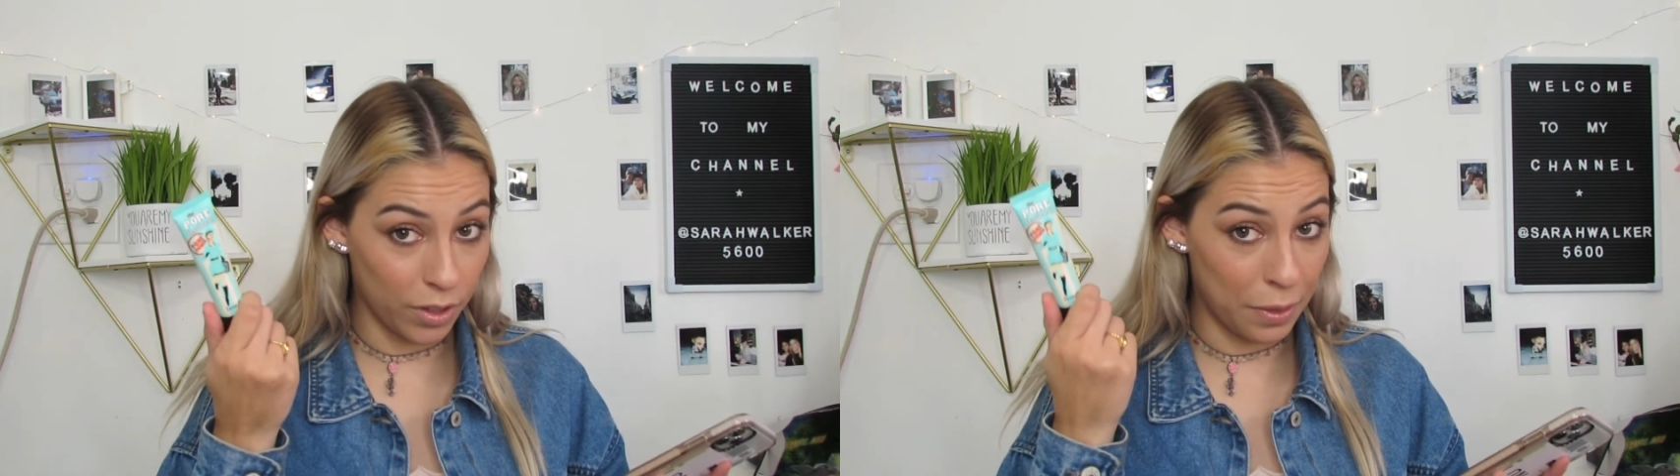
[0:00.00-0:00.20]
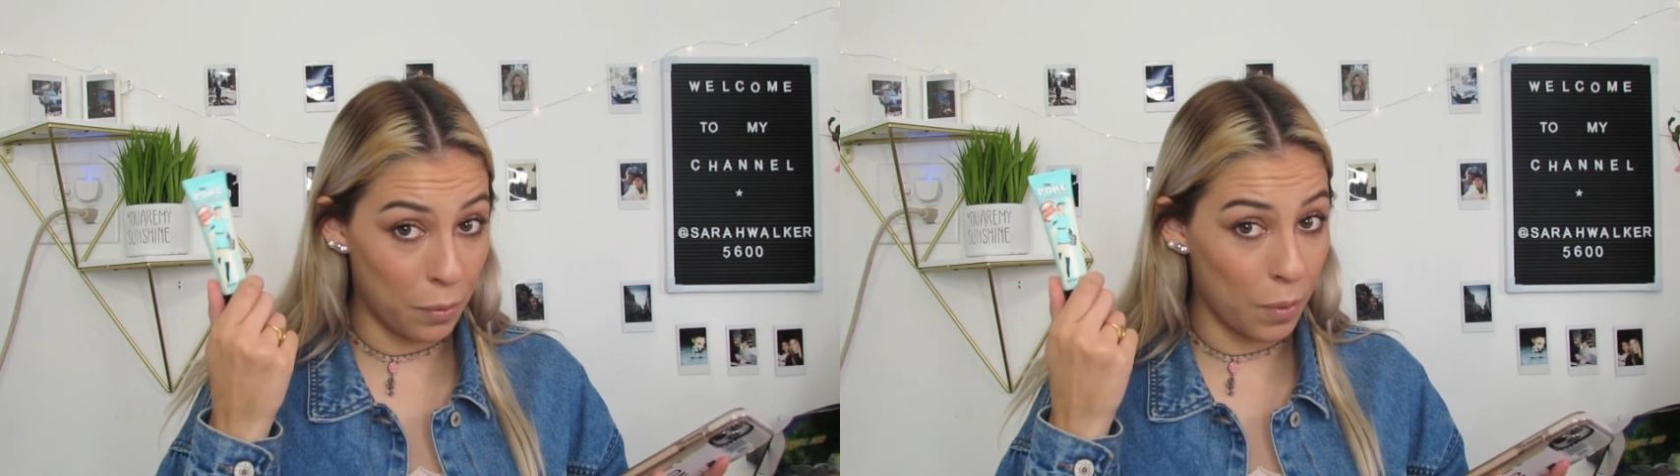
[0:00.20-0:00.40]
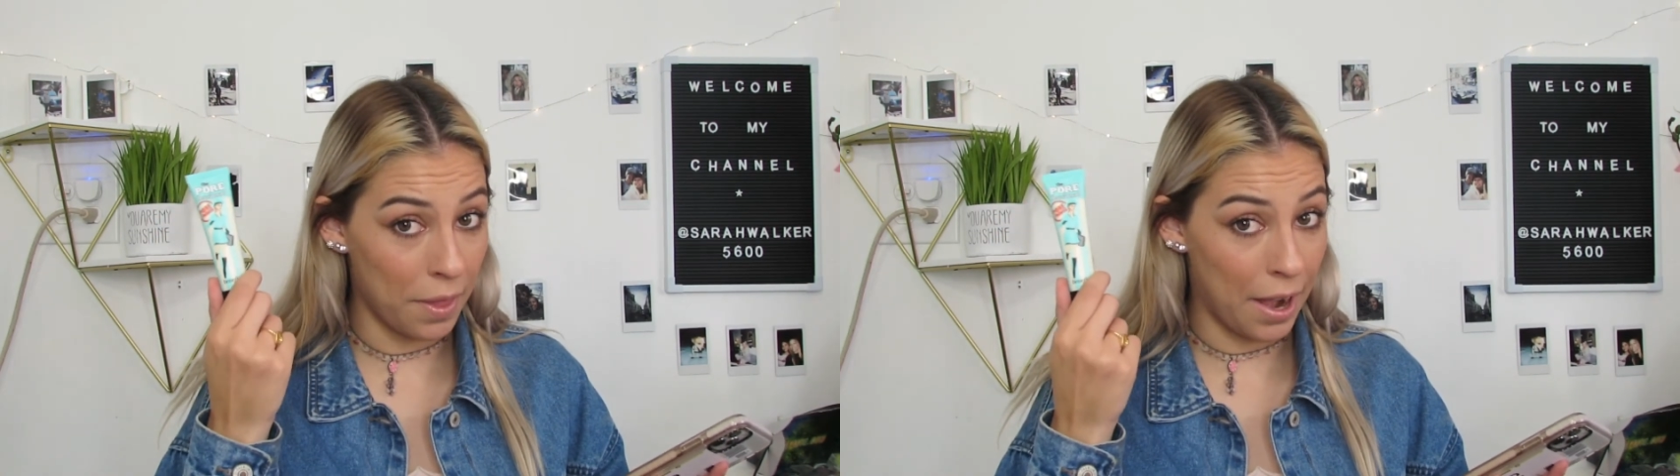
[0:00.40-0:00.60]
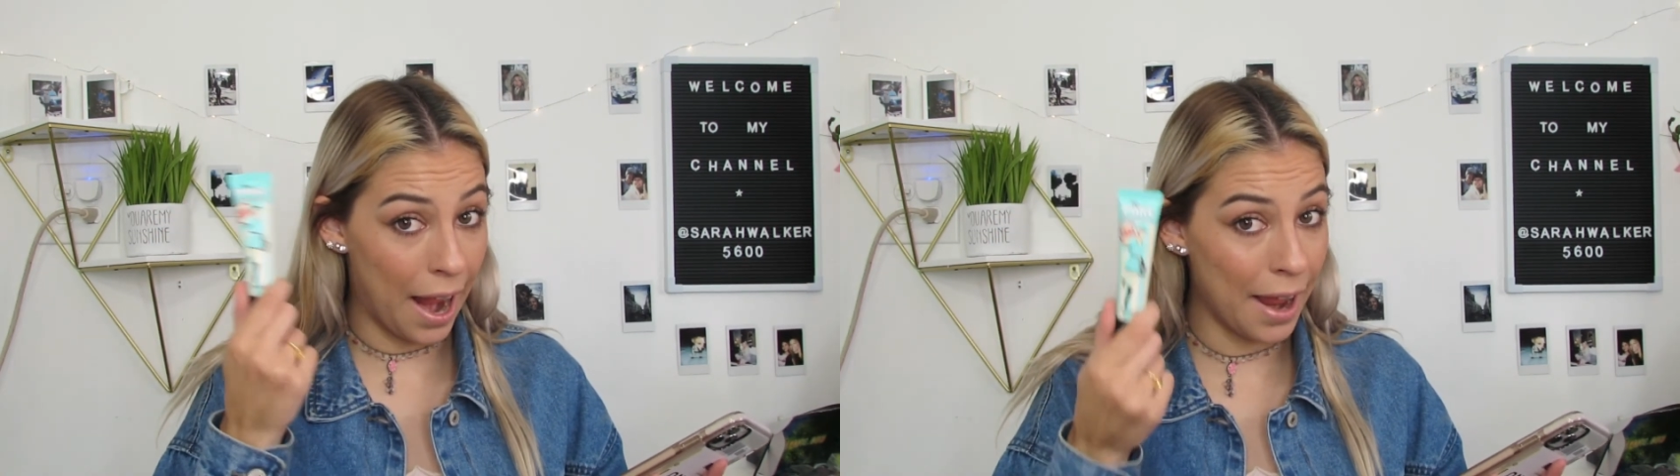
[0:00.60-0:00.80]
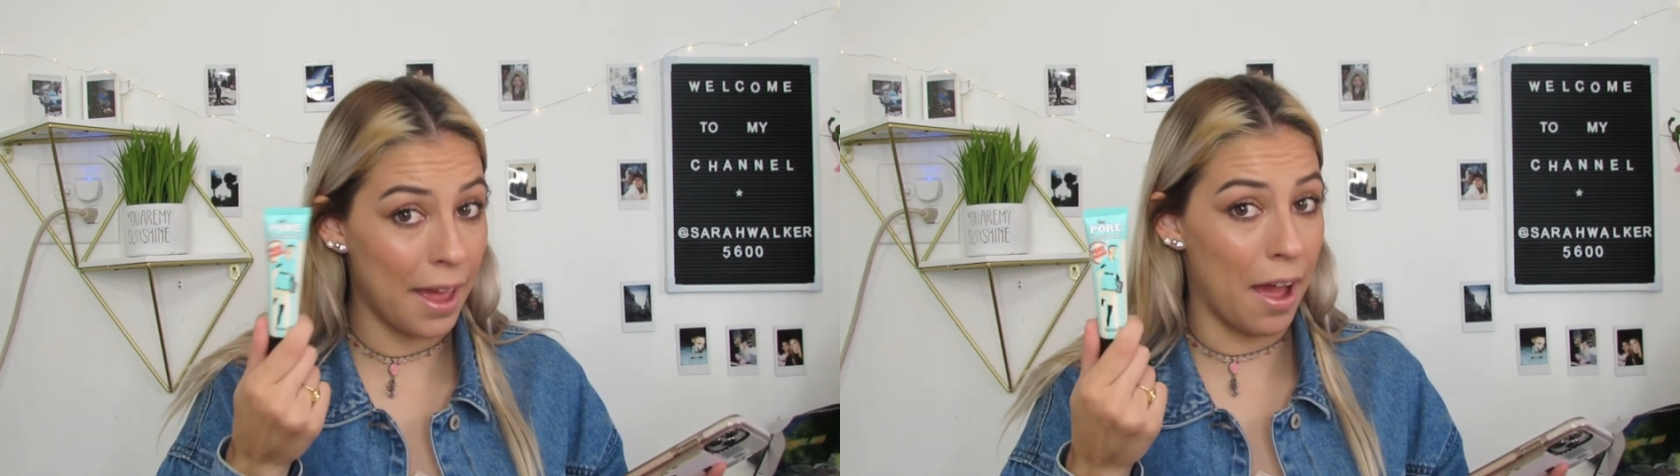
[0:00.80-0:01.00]
than the one that
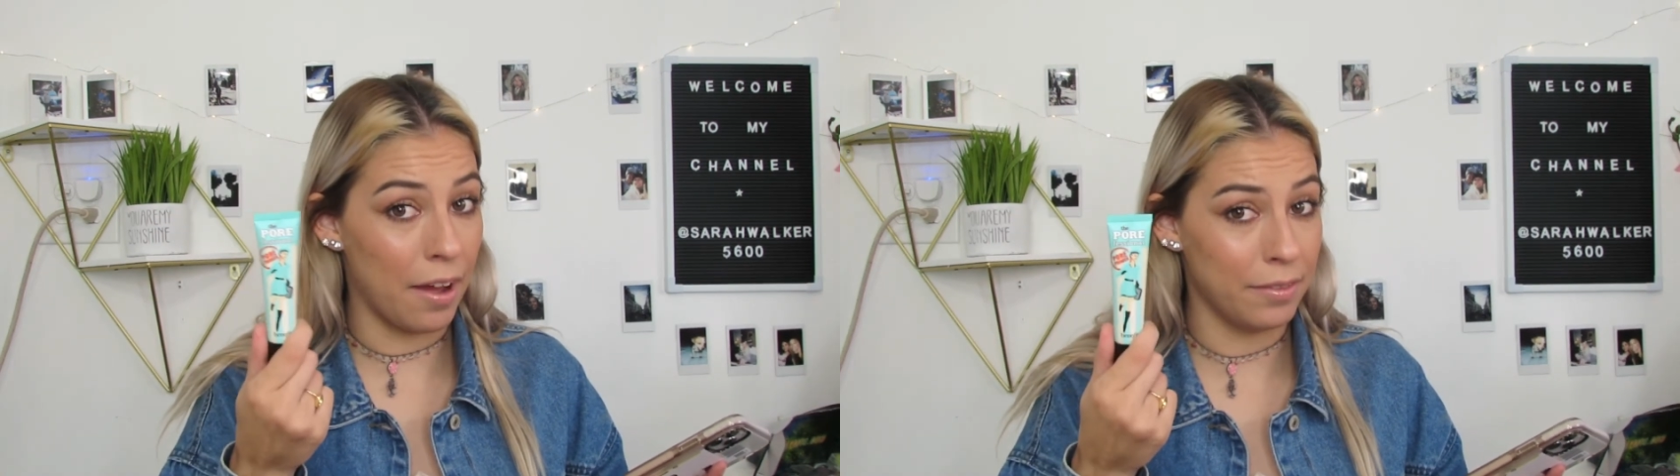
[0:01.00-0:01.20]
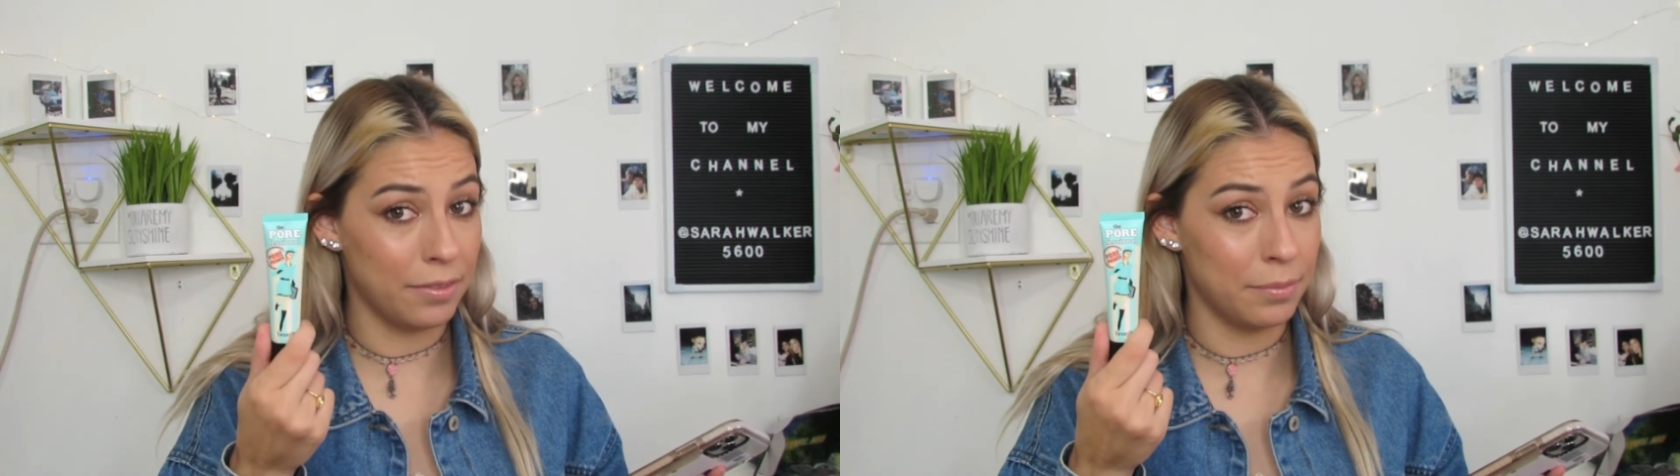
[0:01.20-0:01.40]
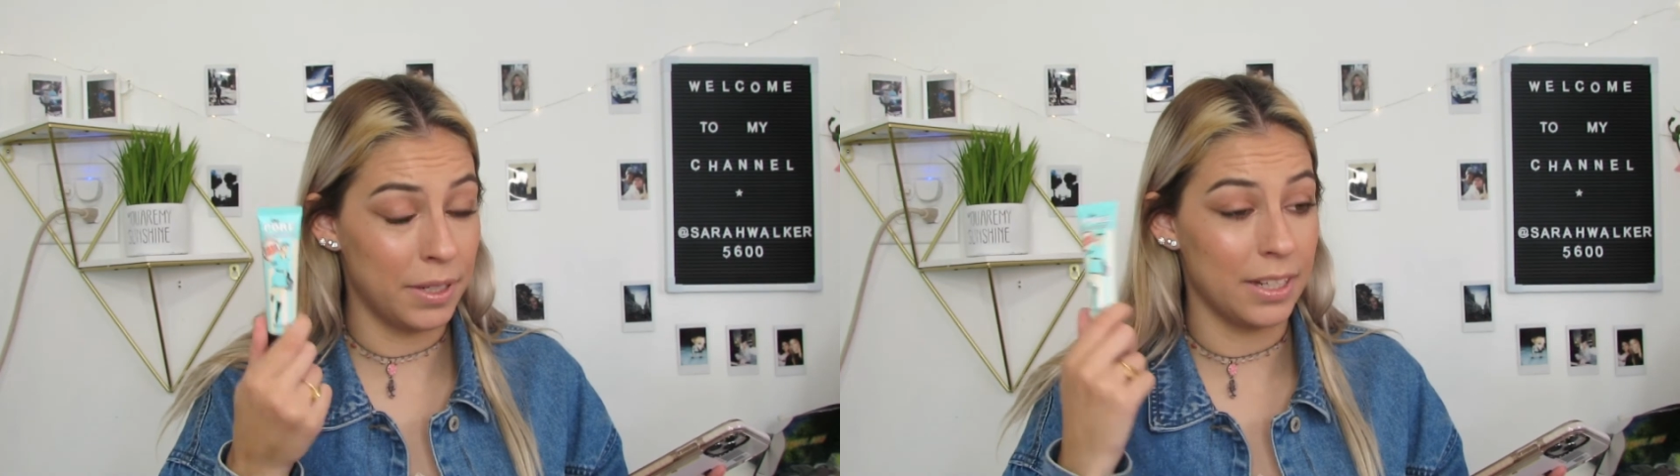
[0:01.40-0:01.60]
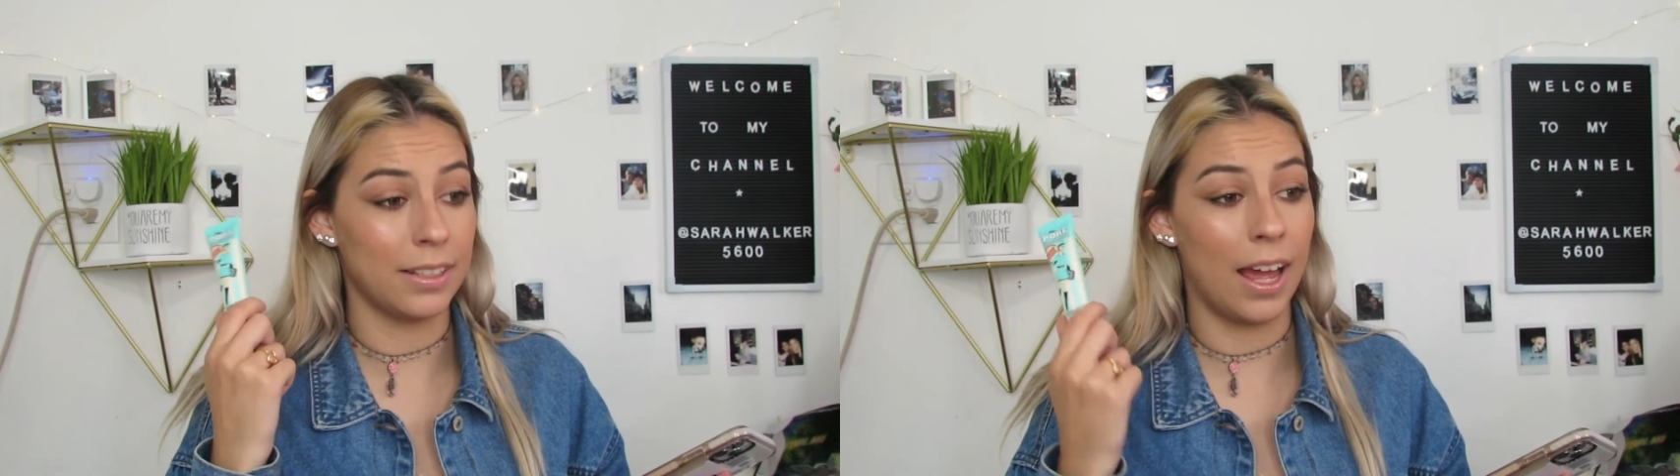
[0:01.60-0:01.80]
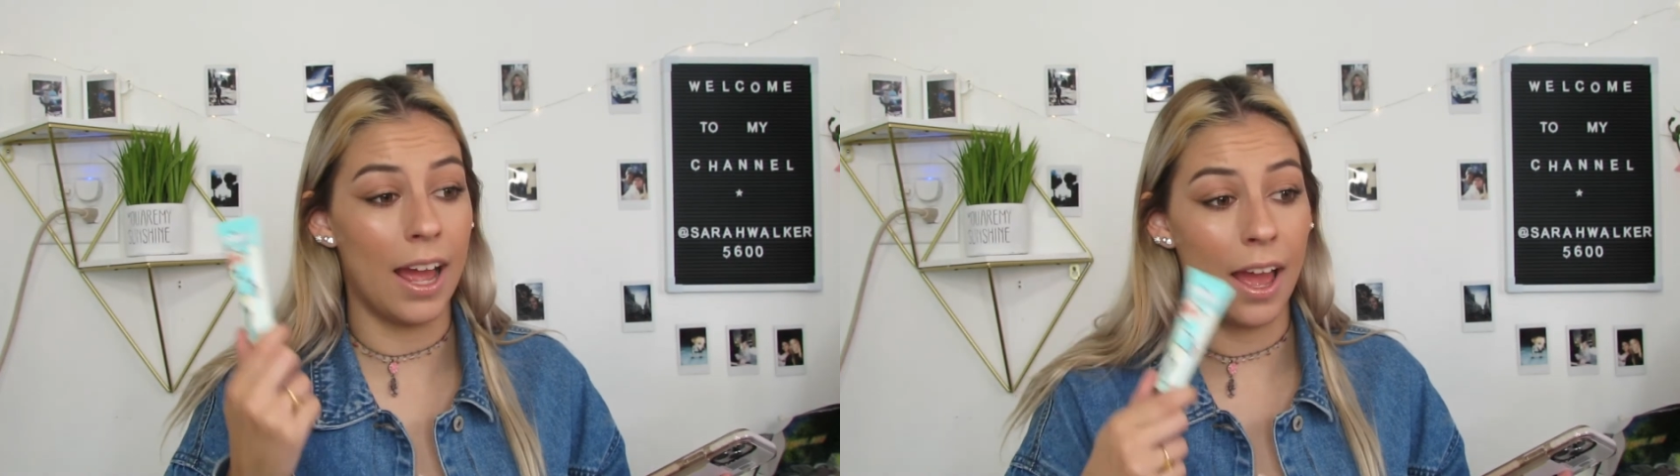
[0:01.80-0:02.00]
I have because
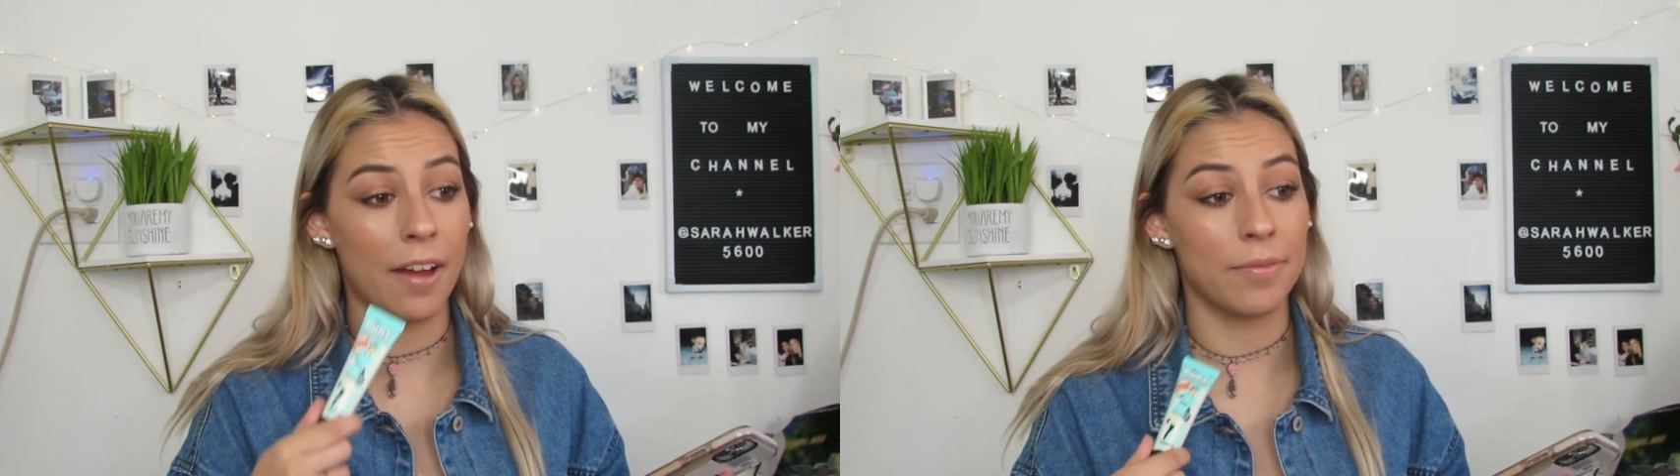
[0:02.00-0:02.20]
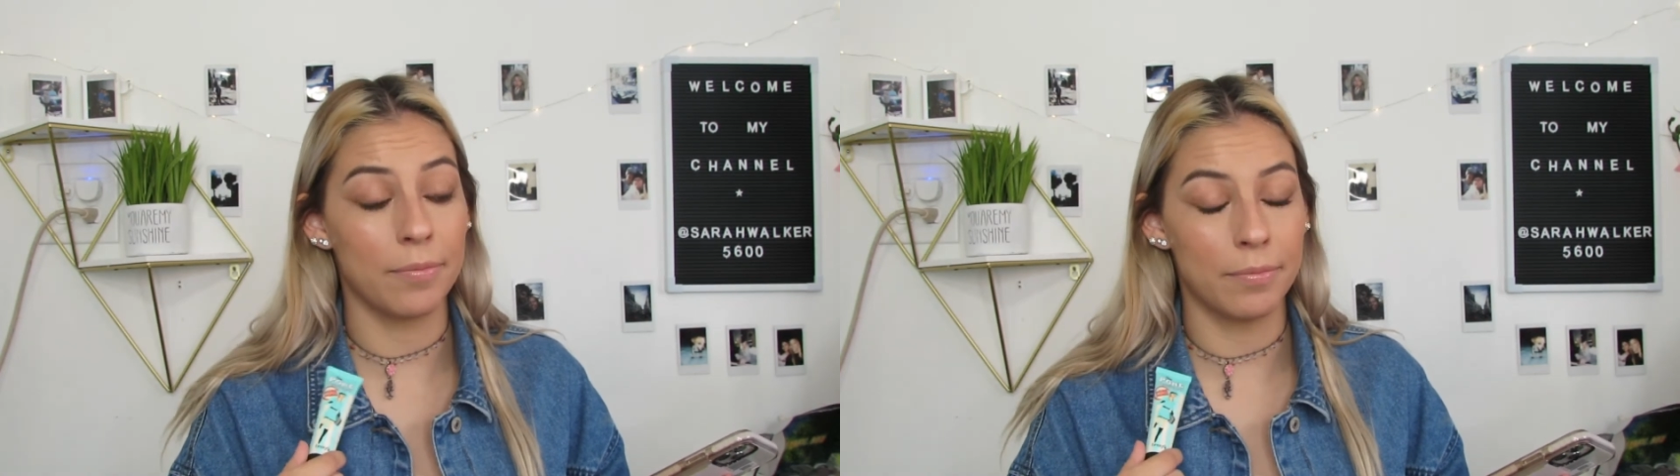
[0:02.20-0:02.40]
I have